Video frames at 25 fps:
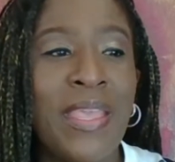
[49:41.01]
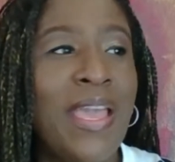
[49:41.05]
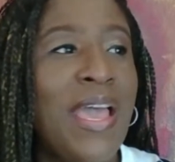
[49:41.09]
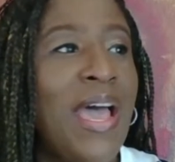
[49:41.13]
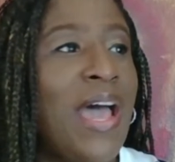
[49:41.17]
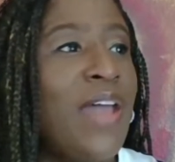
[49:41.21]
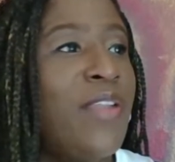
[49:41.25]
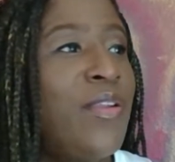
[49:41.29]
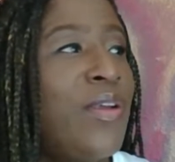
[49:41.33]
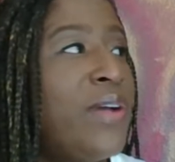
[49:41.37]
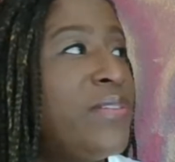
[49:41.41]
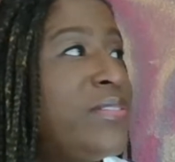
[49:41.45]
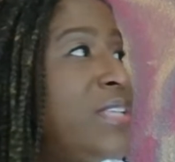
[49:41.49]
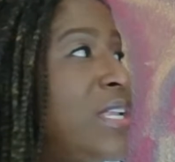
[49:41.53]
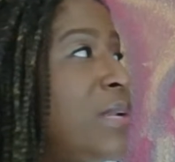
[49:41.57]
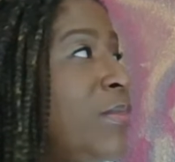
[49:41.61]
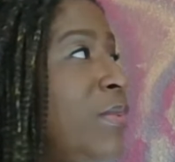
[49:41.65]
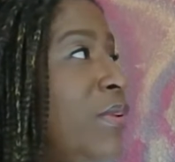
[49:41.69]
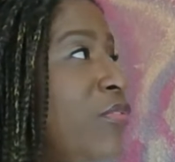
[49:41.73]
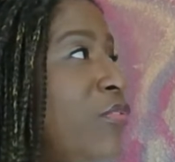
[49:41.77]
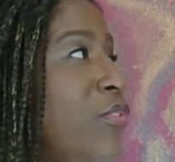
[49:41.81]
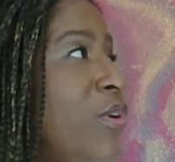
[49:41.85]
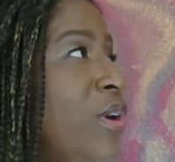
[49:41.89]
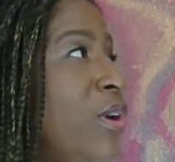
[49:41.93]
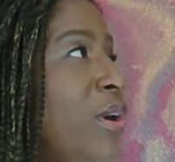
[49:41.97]
I know I've said it
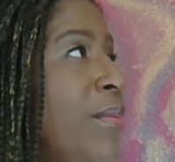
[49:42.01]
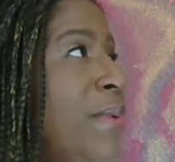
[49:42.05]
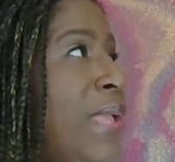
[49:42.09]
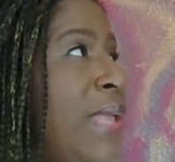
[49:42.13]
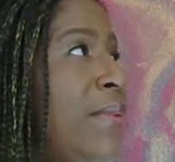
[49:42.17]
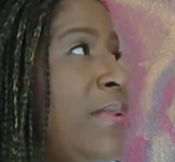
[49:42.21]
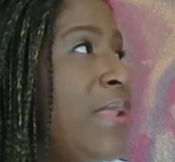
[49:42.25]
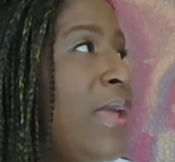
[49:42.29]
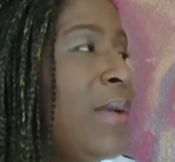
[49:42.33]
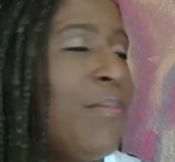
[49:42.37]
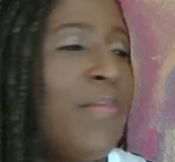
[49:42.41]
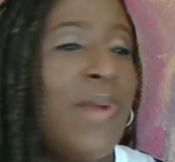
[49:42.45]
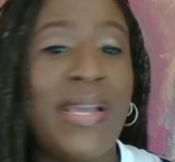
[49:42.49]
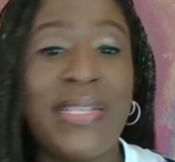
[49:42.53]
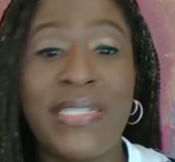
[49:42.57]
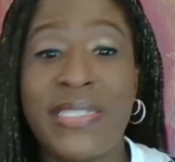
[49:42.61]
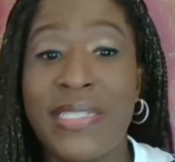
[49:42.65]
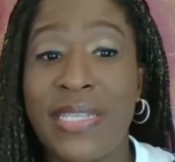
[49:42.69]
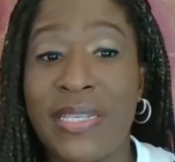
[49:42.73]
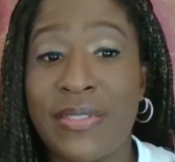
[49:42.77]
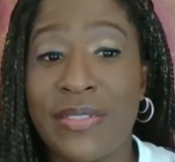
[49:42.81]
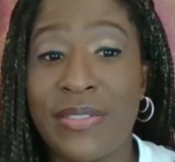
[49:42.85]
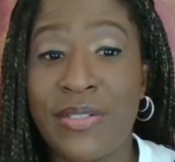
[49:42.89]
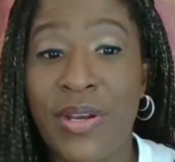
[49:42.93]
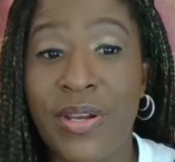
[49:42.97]
before, and my
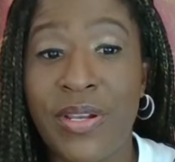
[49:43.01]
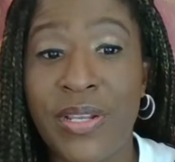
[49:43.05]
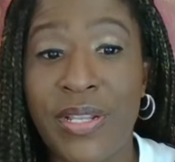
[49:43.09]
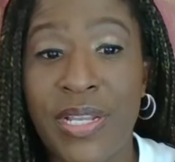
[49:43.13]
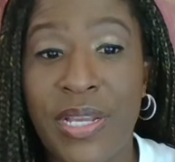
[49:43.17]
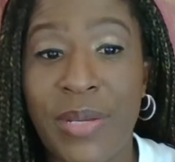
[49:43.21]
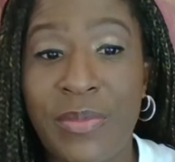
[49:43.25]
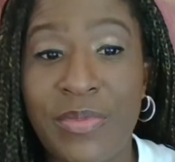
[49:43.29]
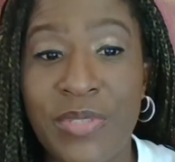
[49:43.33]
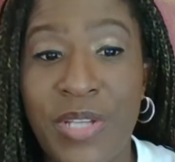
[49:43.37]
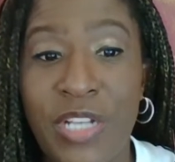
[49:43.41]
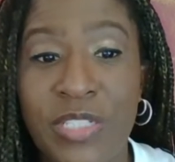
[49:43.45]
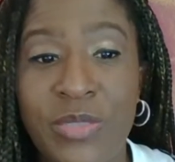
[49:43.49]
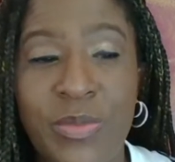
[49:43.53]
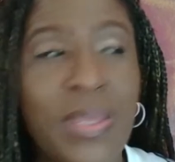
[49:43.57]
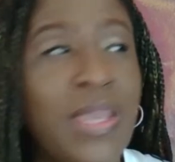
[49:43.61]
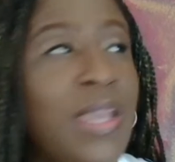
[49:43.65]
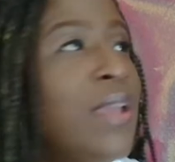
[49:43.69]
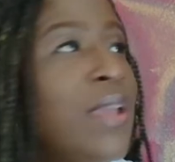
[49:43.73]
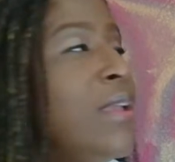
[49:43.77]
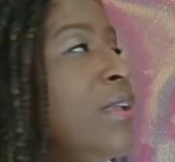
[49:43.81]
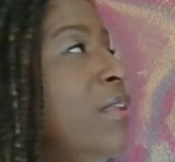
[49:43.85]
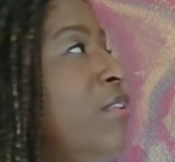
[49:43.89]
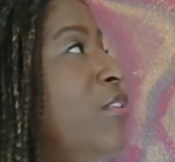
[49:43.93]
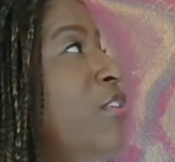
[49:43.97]
son's starting to come talk to me.
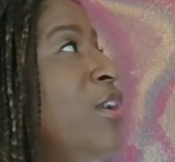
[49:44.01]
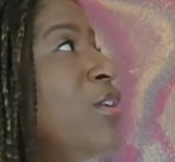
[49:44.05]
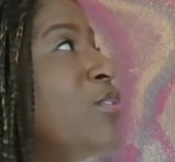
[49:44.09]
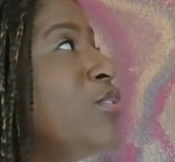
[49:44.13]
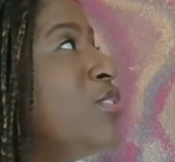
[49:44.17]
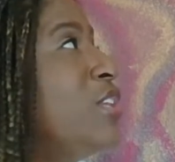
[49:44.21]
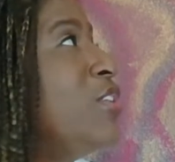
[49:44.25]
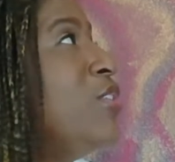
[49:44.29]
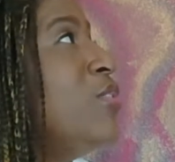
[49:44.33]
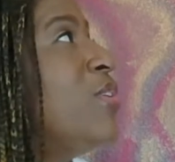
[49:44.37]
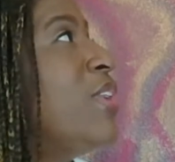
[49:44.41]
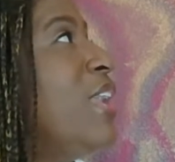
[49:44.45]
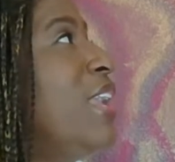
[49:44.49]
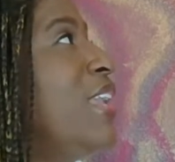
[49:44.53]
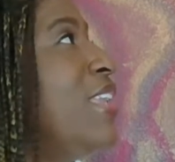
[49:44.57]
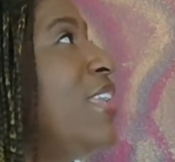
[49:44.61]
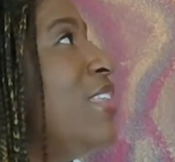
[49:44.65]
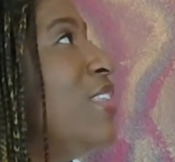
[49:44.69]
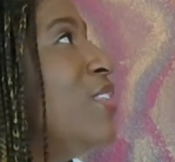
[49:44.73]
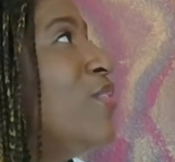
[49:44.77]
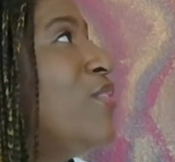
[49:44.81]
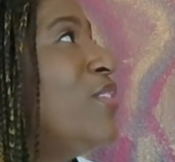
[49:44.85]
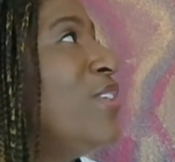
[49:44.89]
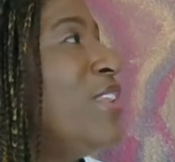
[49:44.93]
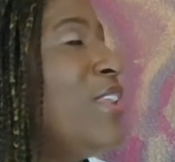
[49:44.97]
No, son, you can't get in
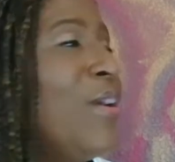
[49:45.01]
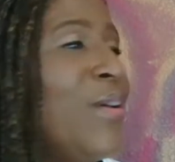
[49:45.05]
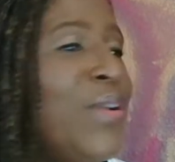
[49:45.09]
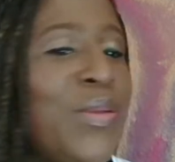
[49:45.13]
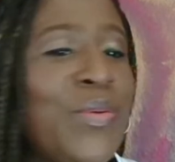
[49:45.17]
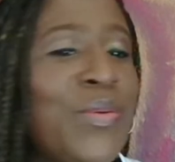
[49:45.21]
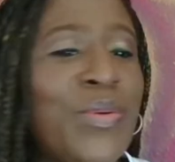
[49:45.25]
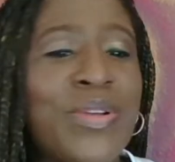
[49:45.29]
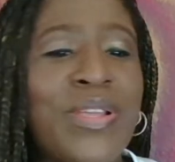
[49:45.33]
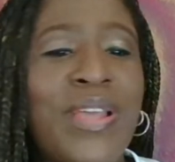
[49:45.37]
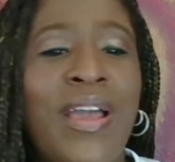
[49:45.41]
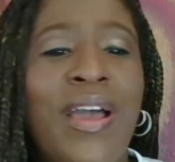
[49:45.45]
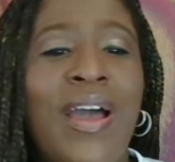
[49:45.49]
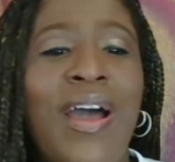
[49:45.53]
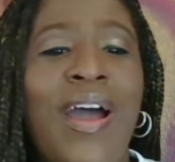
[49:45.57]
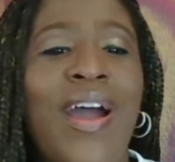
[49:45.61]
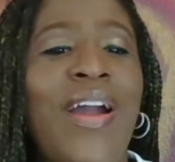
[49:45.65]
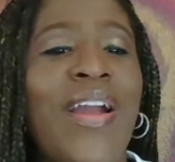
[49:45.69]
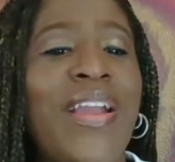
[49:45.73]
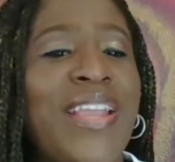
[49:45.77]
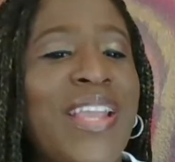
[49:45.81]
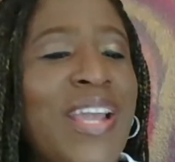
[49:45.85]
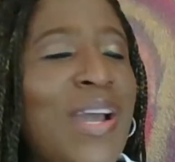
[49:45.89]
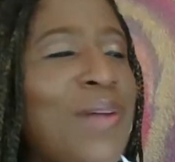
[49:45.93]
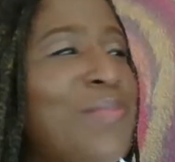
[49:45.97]
the video. He want. All
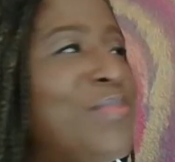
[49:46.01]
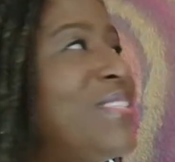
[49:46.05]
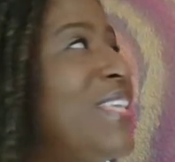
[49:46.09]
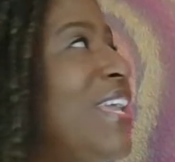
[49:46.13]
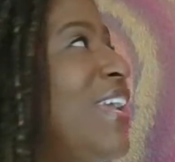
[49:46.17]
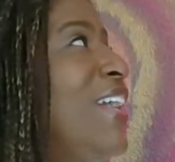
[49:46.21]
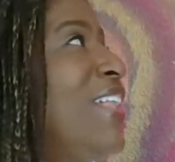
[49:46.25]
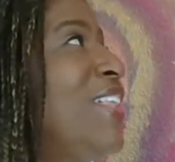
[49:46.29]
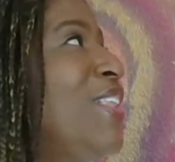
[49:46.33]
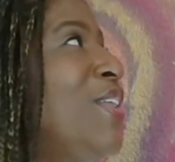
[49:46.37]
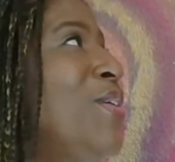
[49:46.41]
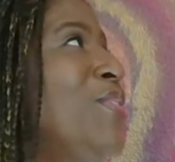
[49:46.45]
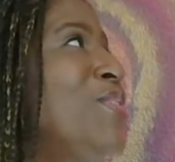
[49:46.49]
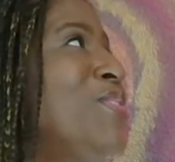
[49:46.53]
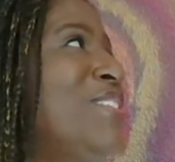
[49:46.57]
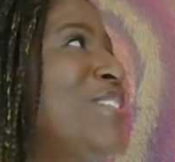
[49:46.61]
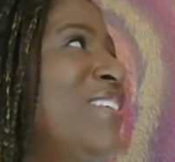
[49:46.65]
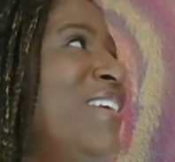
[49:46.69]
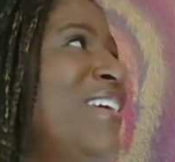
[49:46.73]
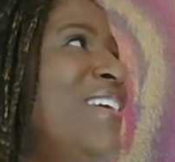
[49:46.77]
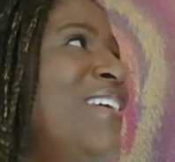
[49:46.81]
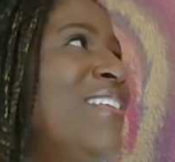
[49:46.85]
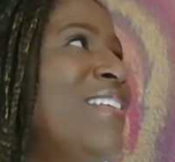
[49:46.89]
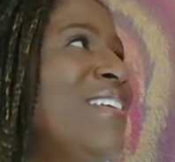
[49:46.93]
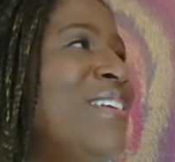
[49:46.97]
right, come say hello,
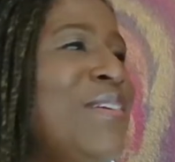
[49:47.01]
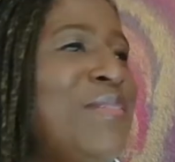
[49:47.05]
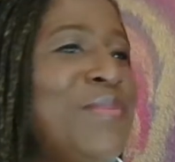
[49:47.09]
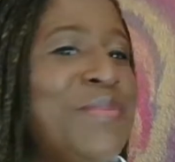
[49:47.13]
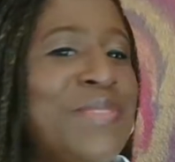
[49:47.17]
son. Come.